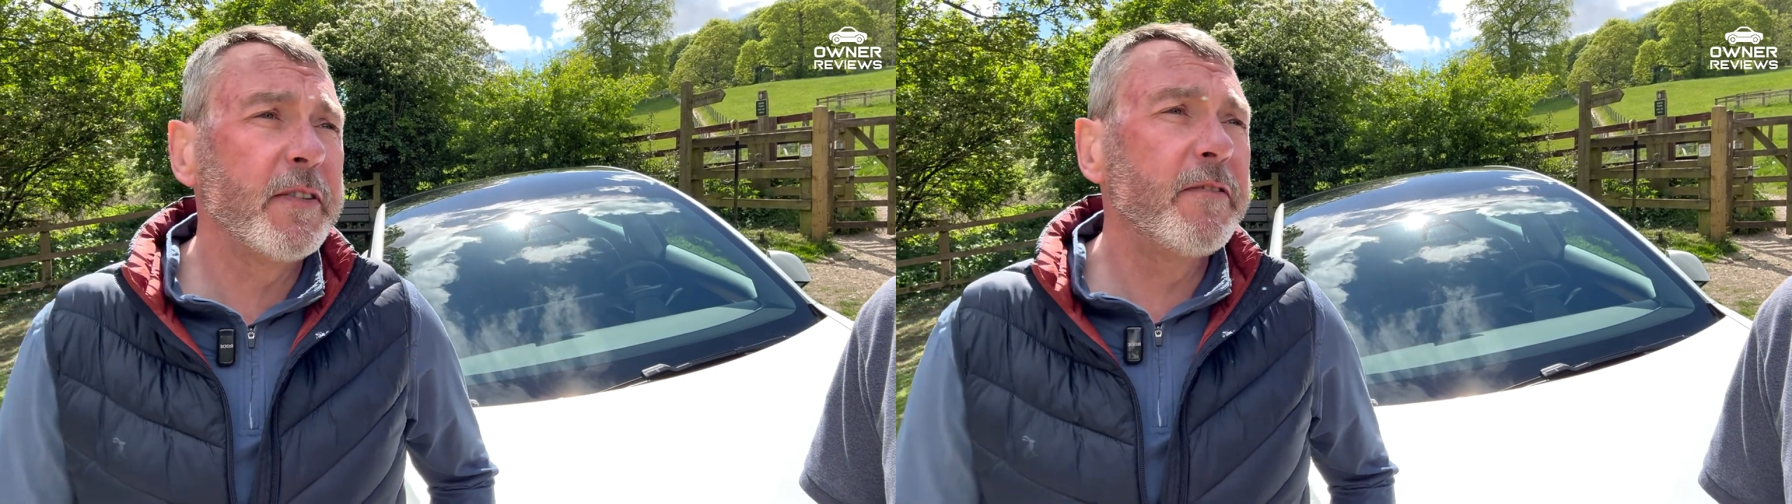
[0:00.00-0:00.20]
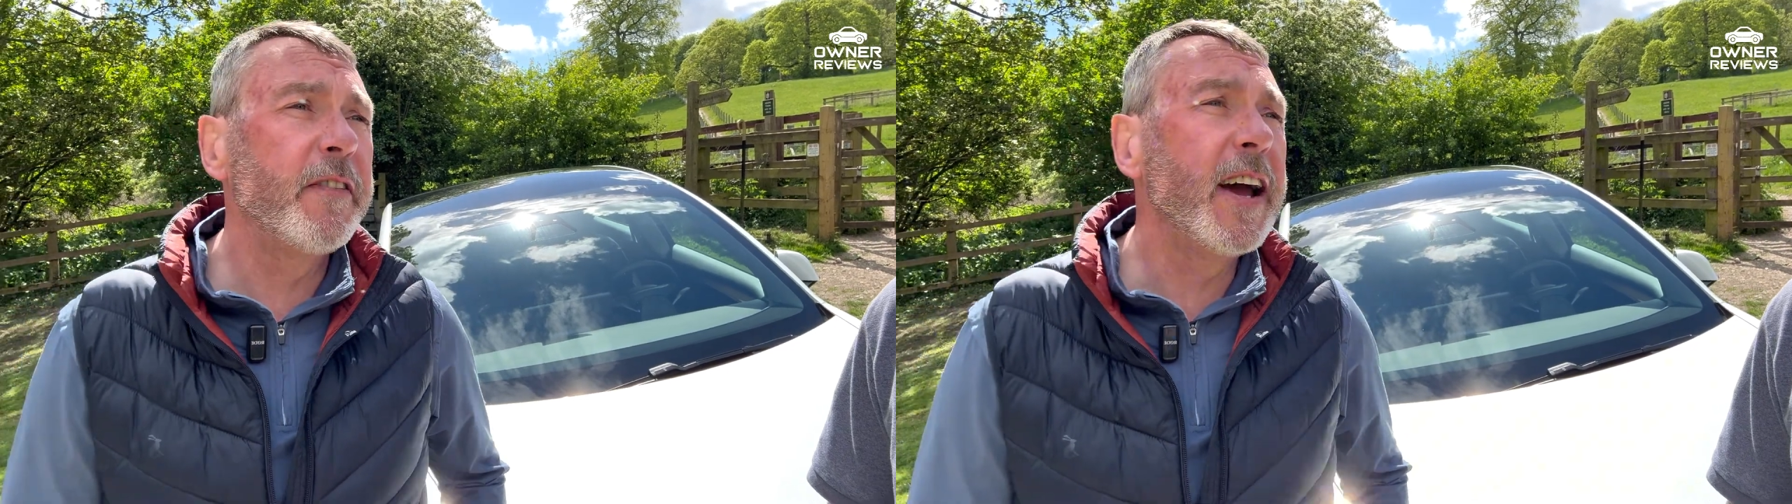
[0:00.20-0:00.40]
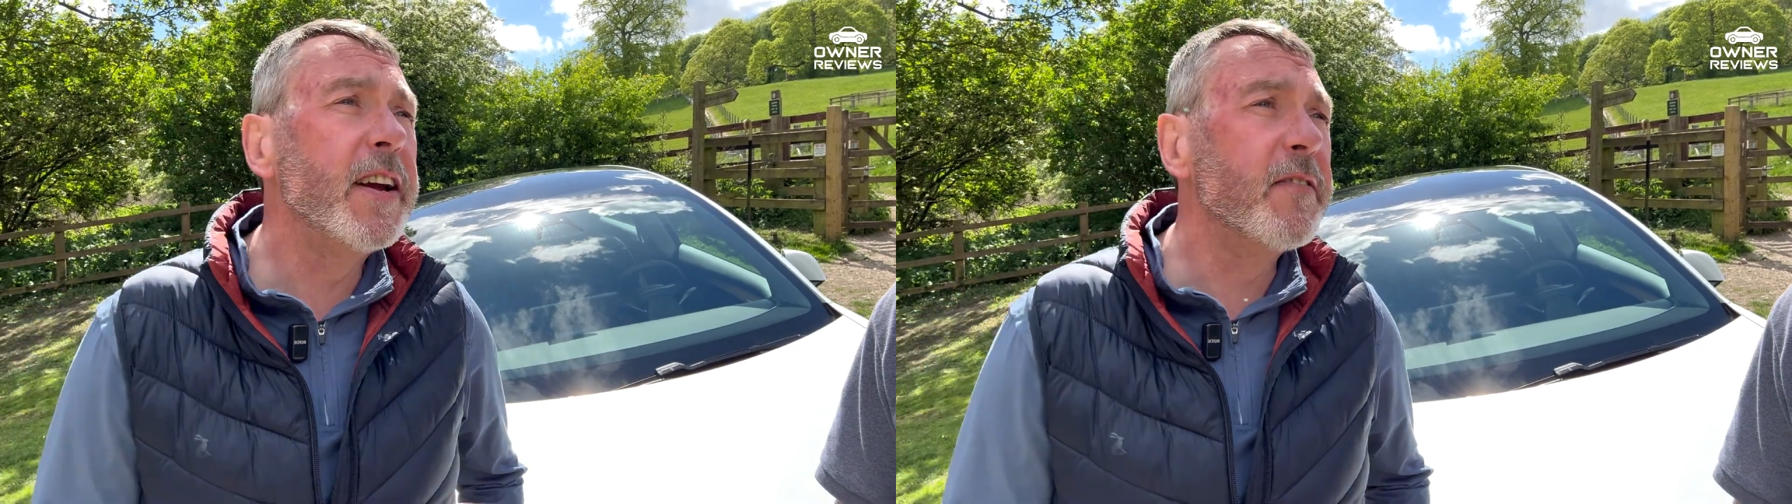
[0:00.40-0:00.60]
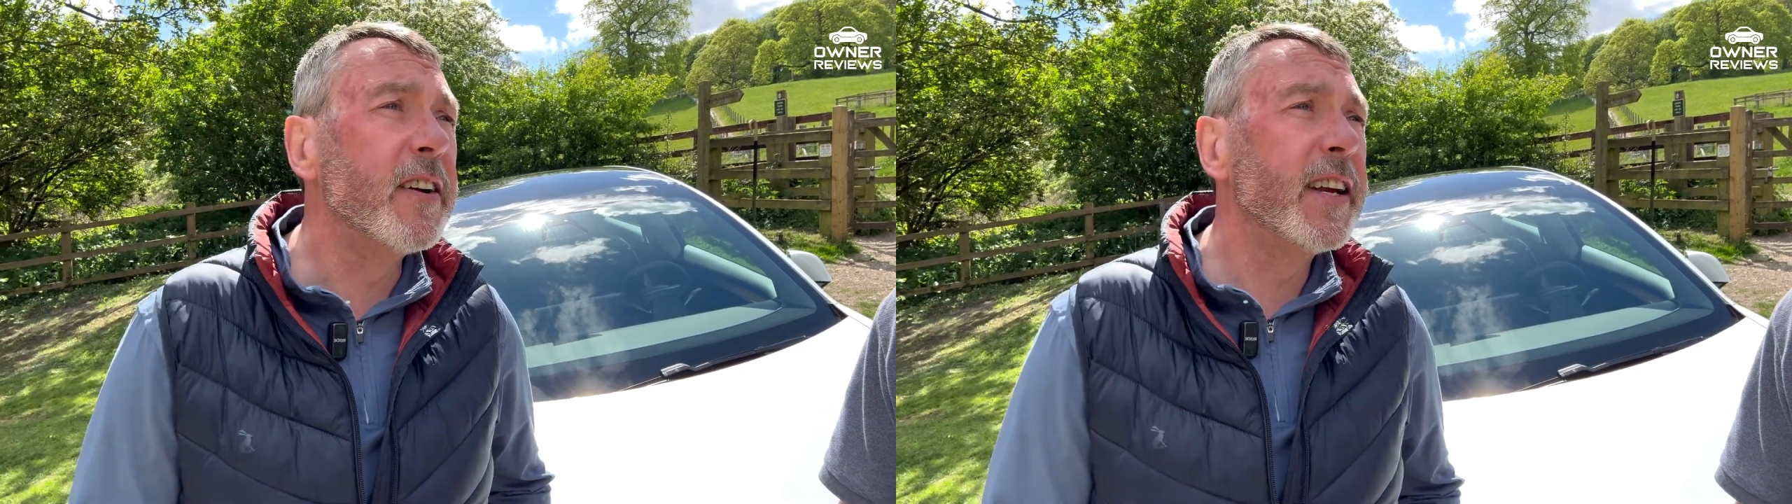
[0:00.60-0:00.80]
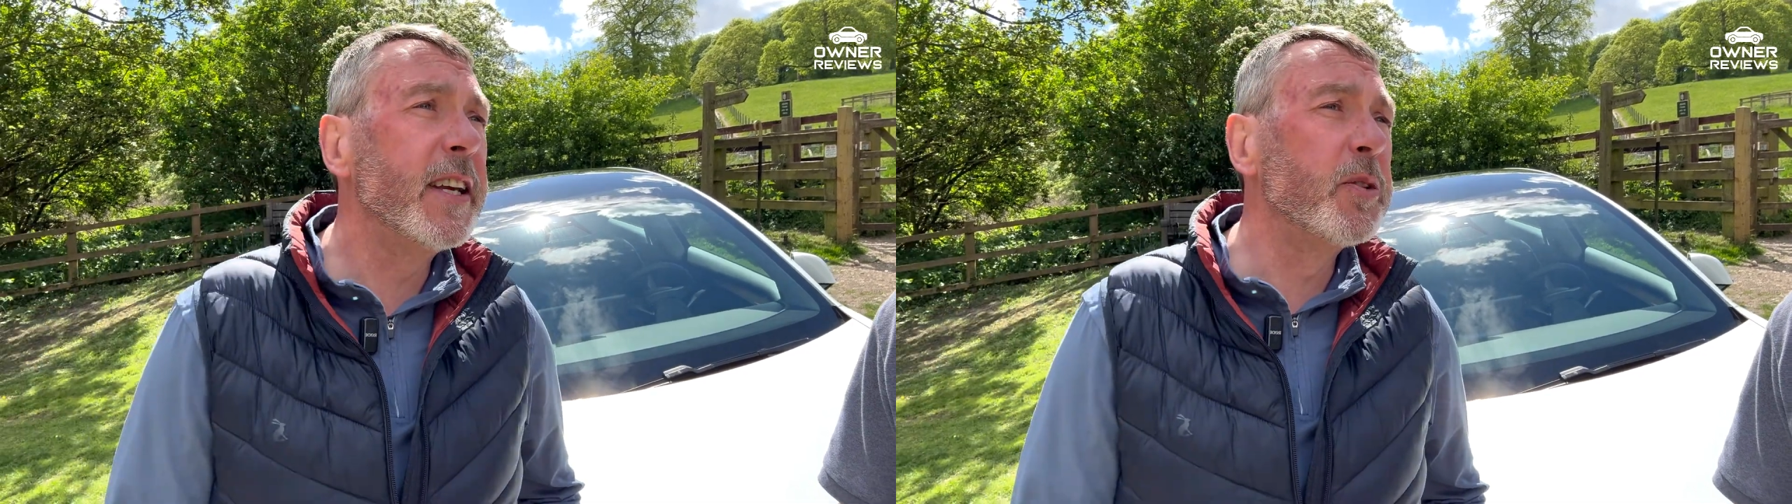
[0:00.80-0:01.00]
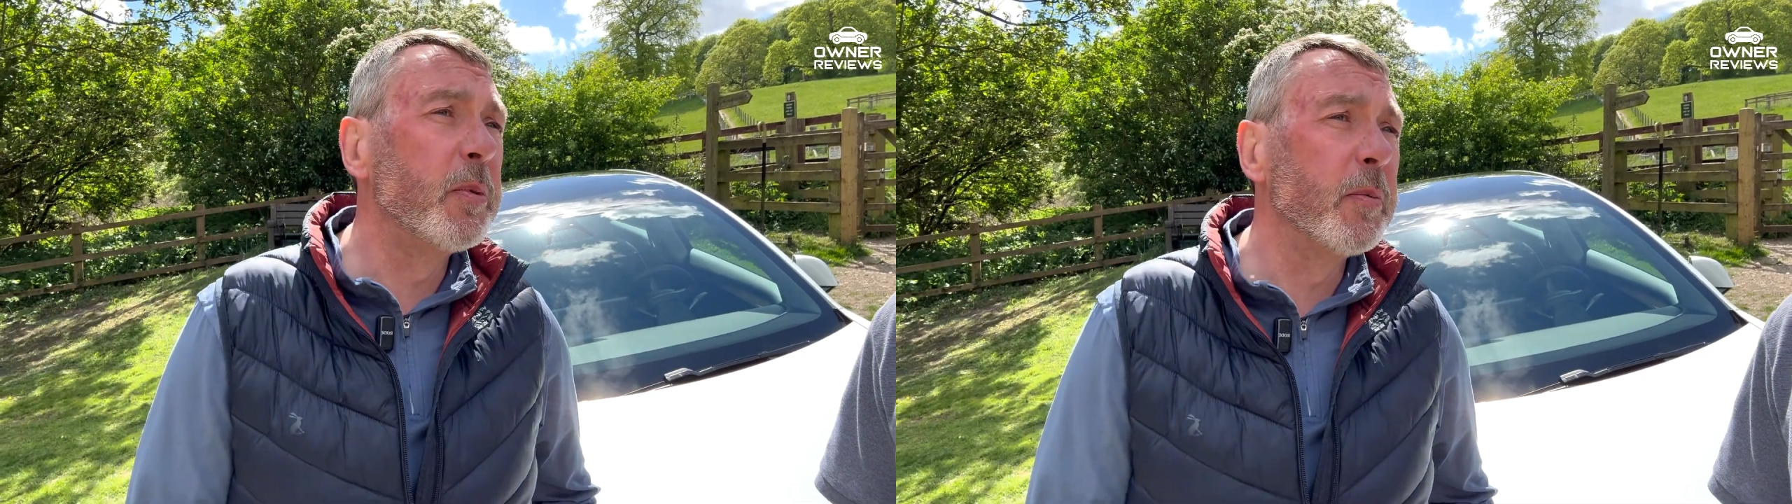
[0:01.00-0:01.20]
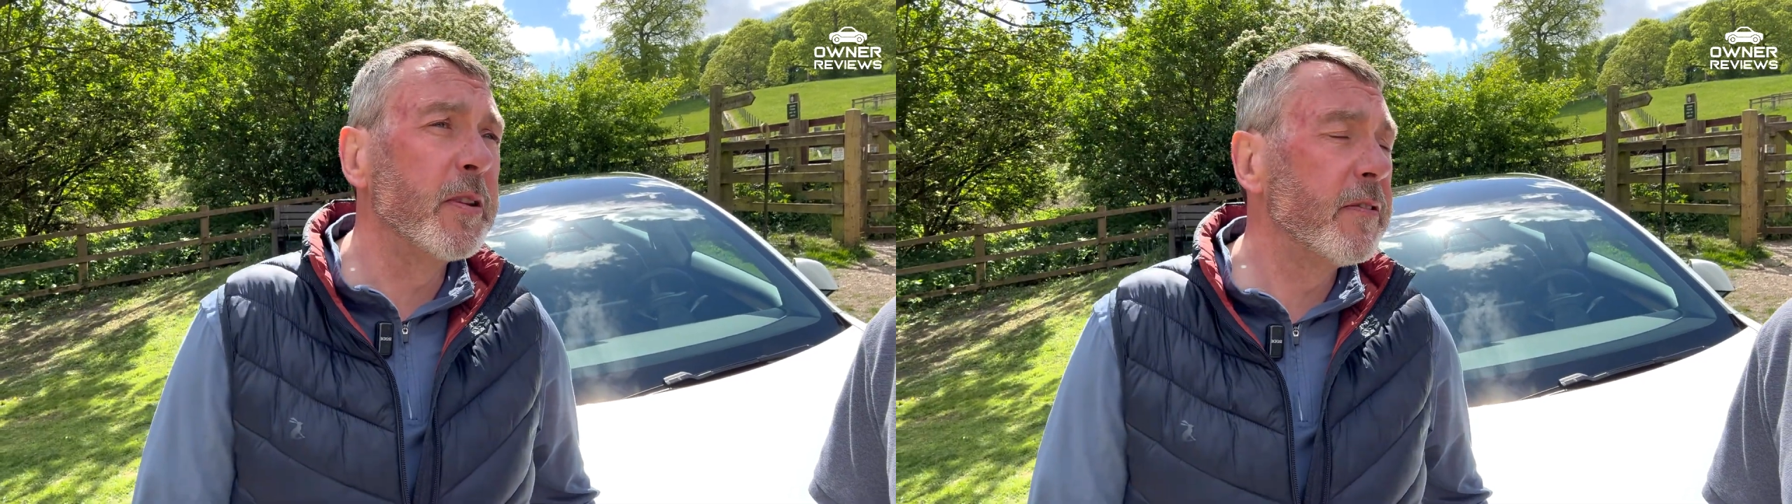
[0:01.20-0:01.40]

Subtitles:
favourite is probably